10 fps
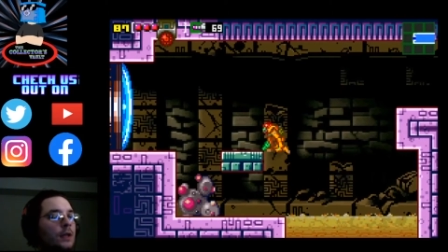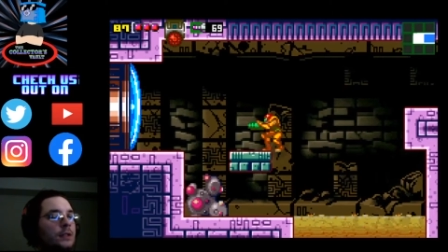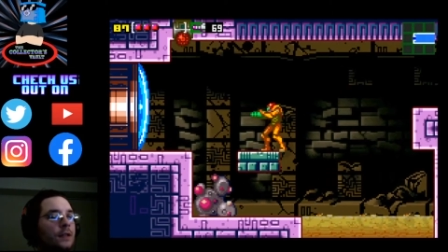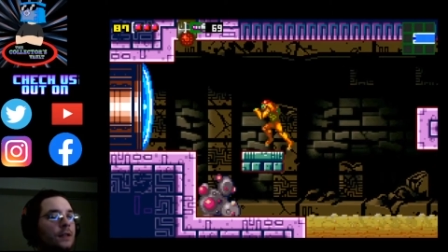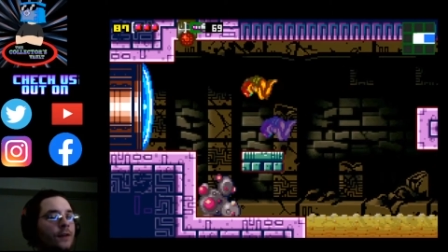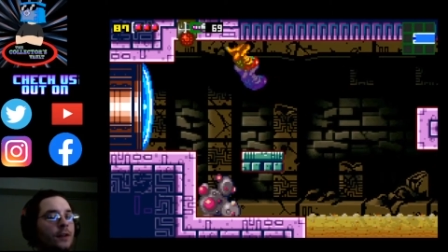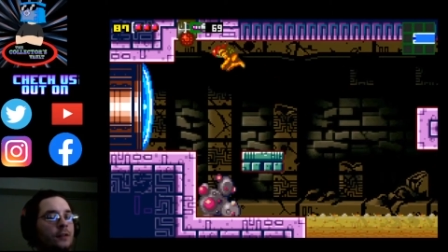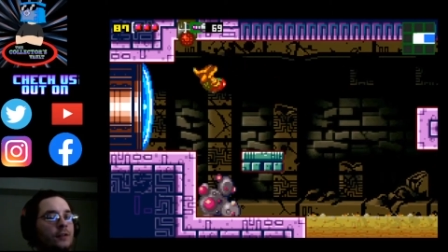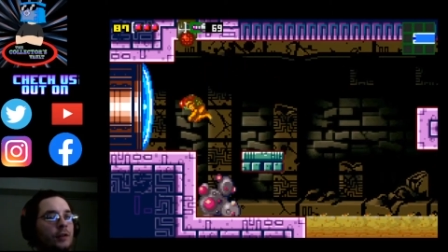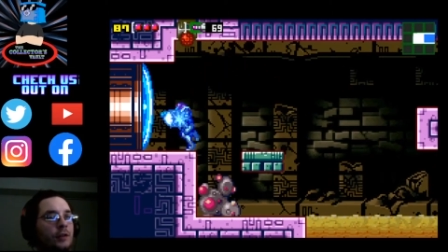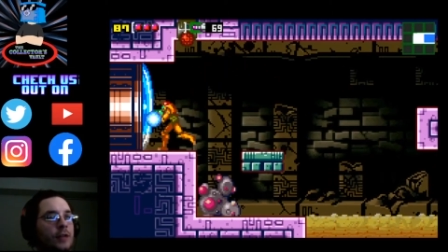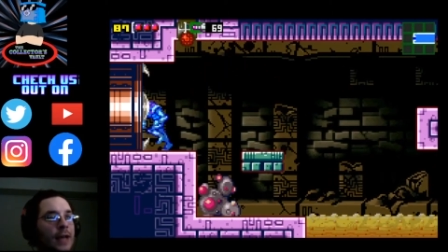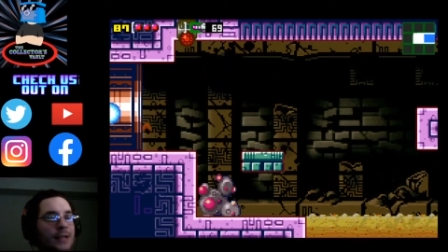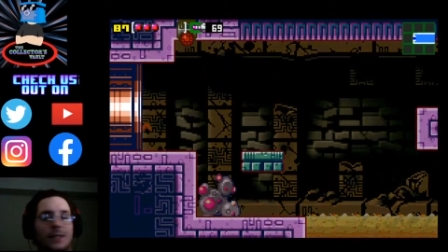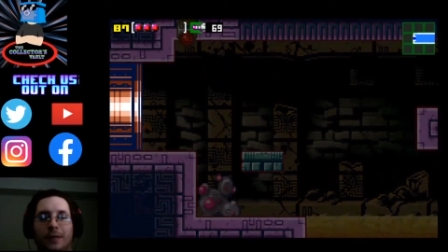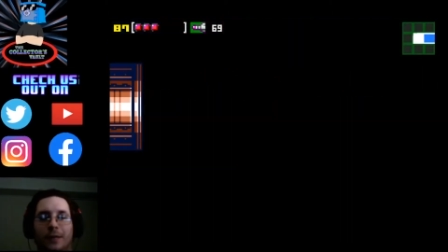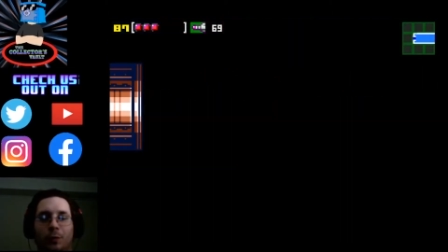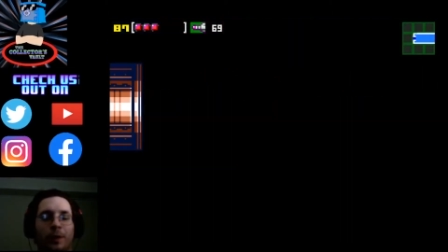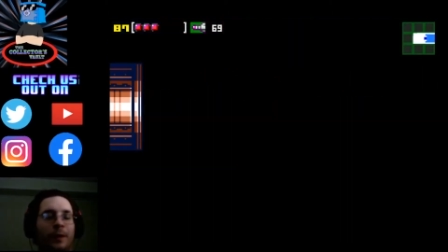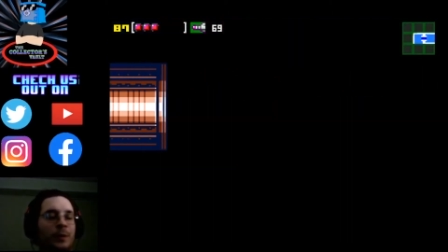See, the funny thing is, there's acid
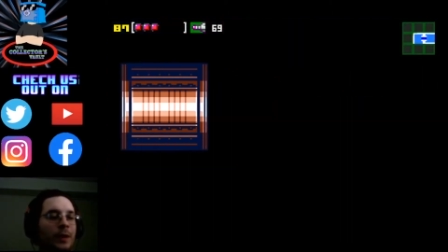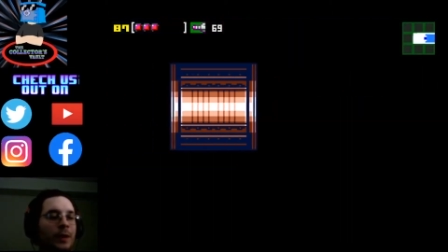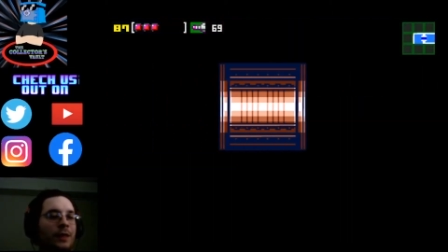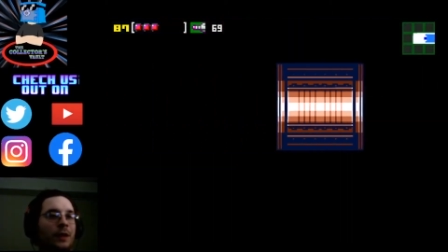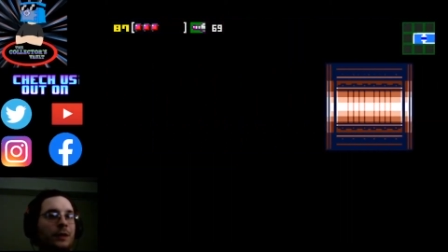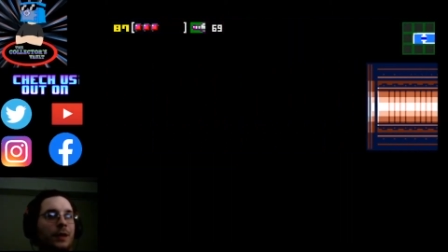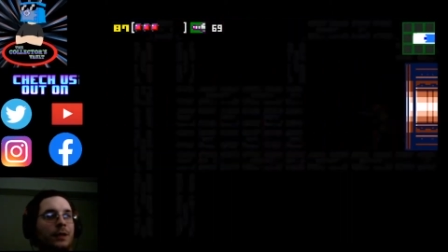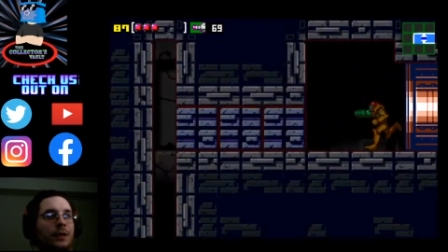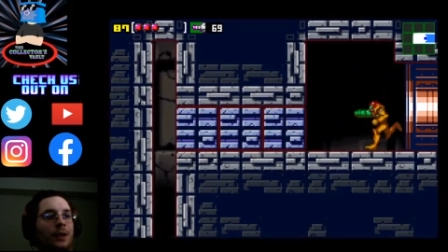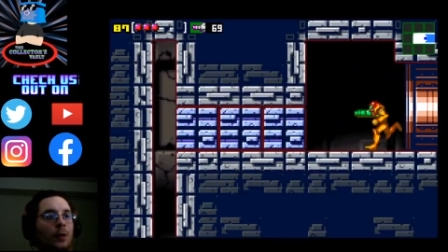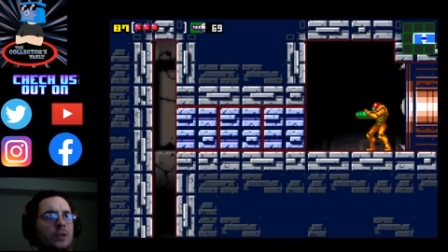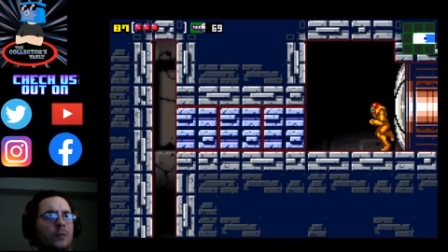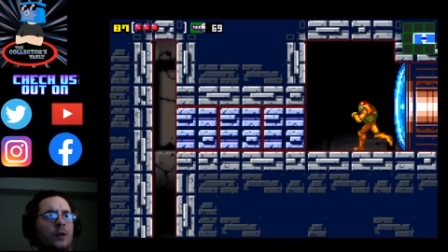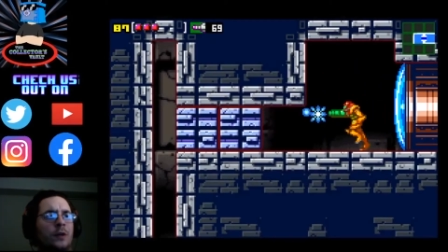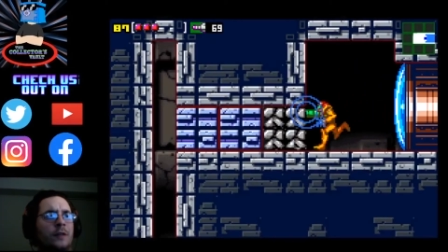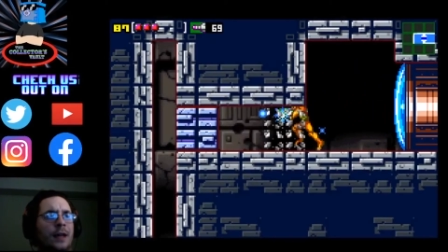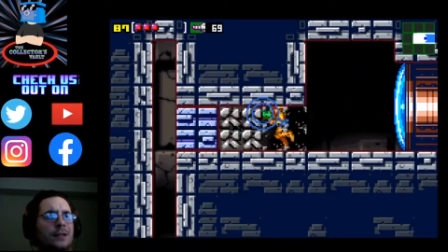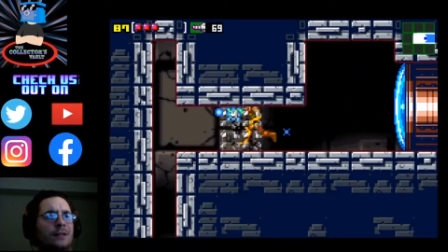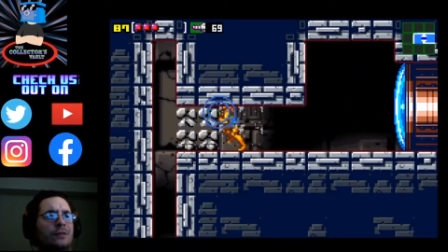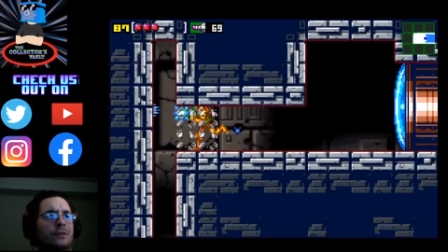everywhere, and you might think, like, you know, what's the point of the
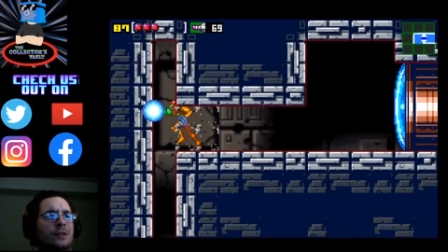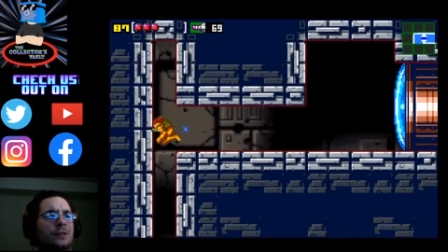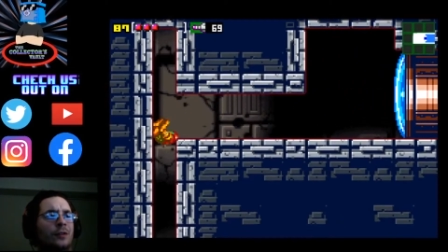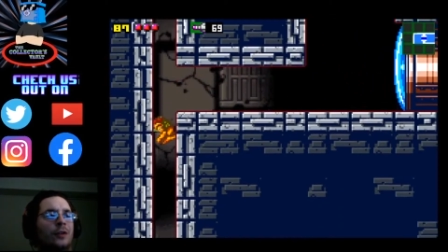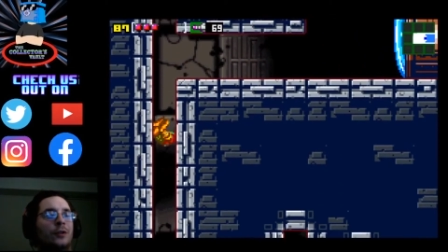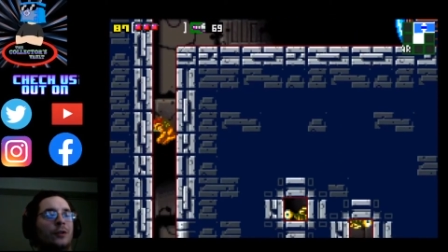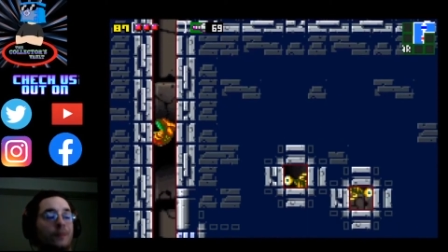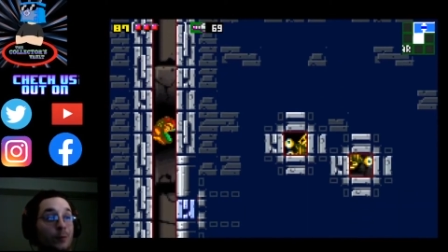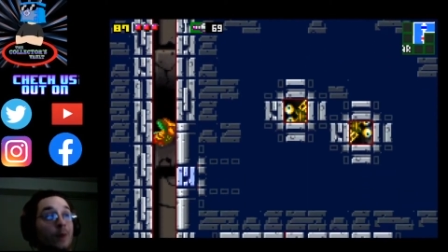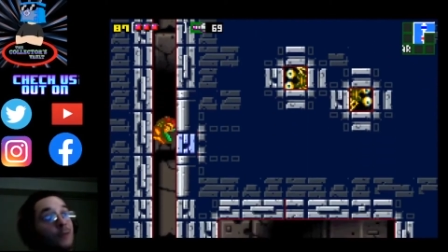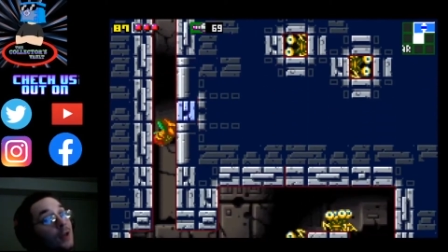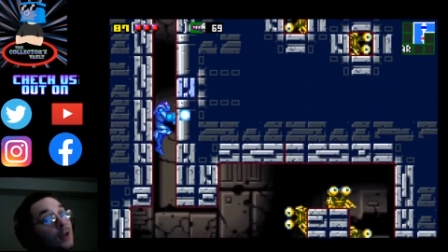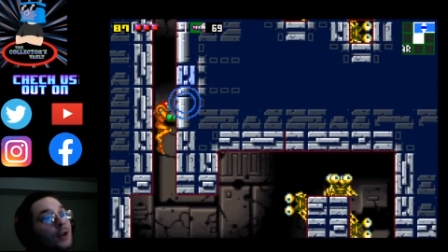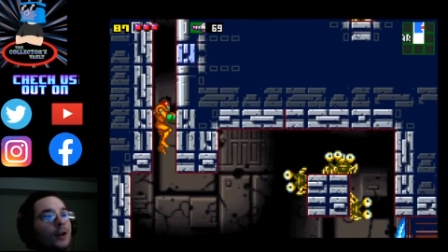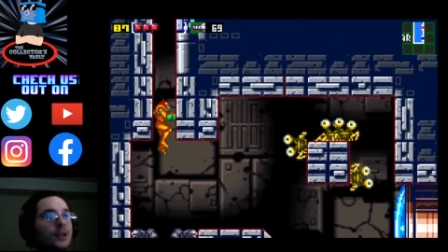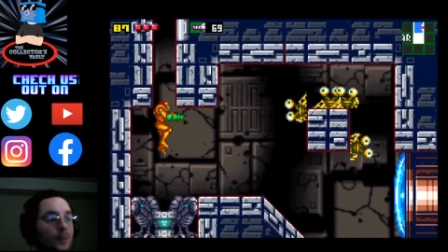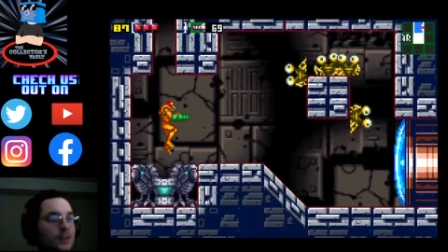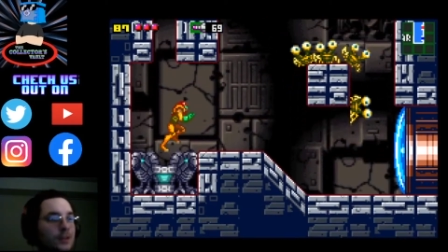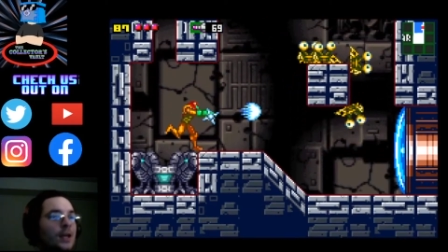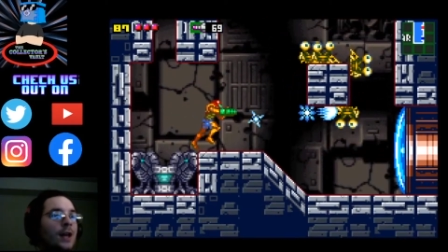acid if it doesn't hurt you? Well, you're not
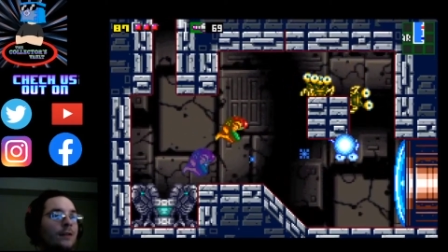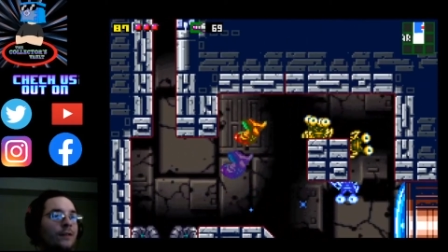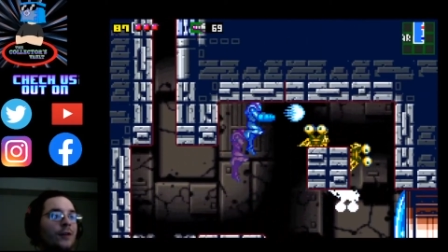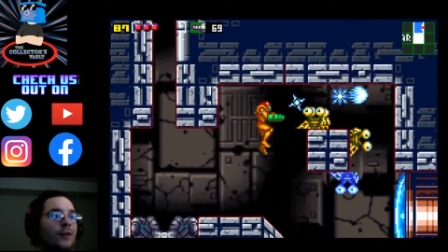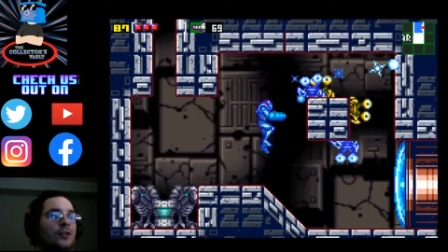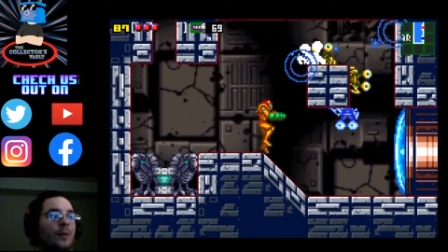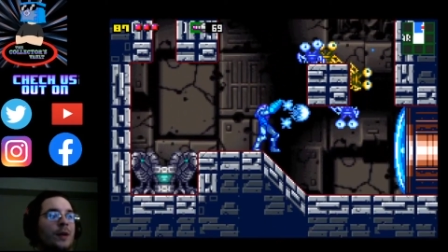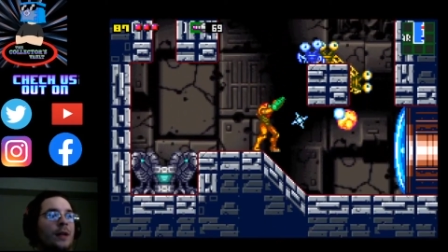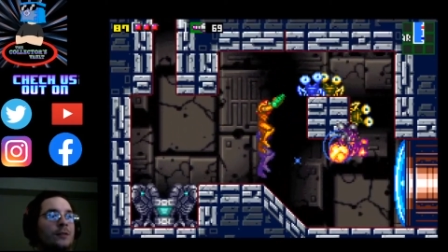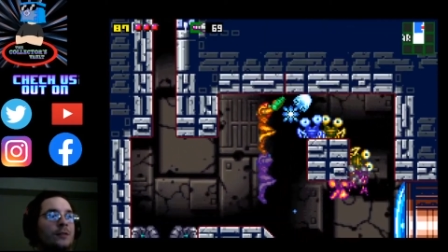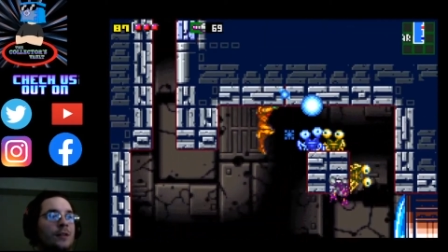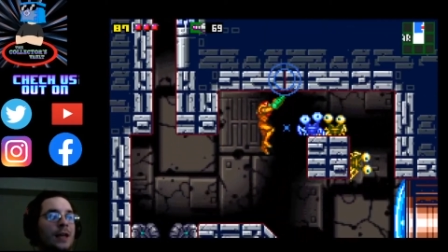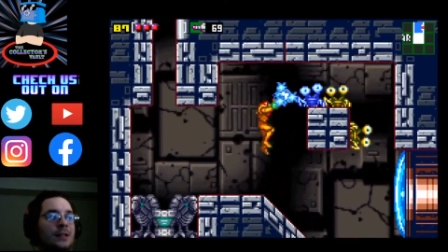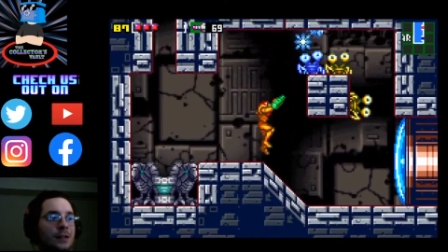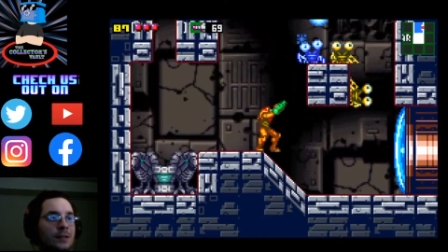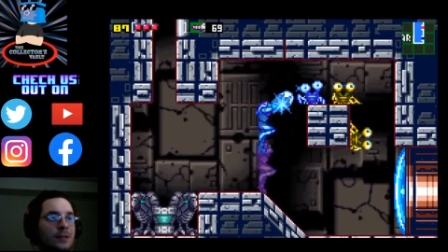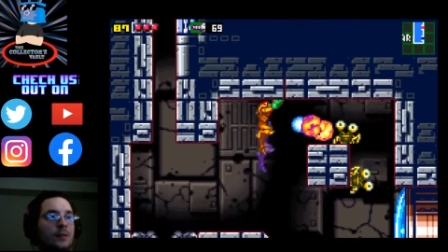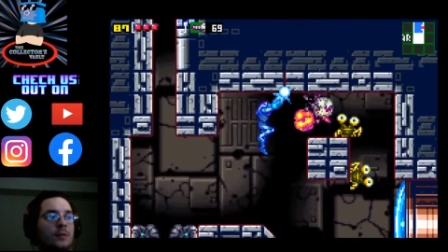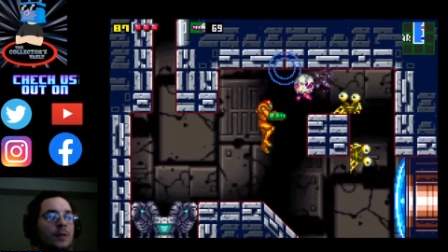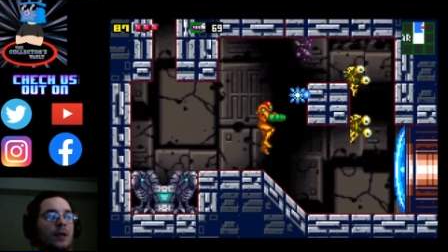supposed to have the Very Suit by now, so the acid is
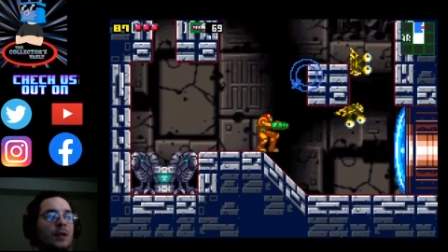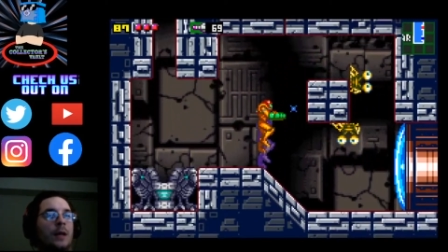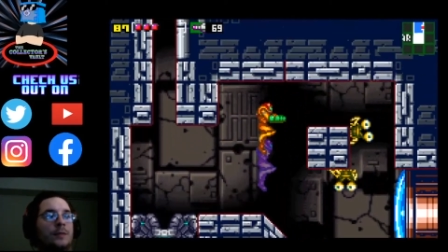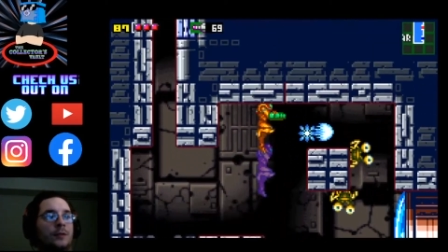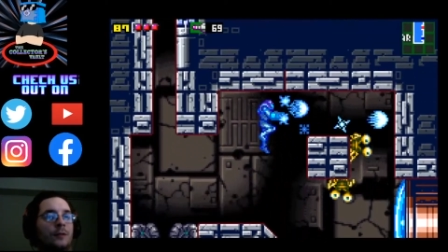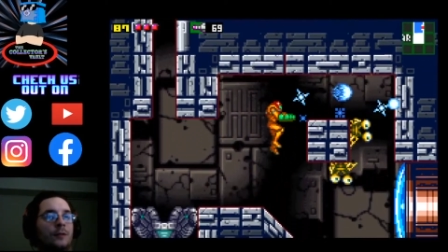supposed to be an obstacle.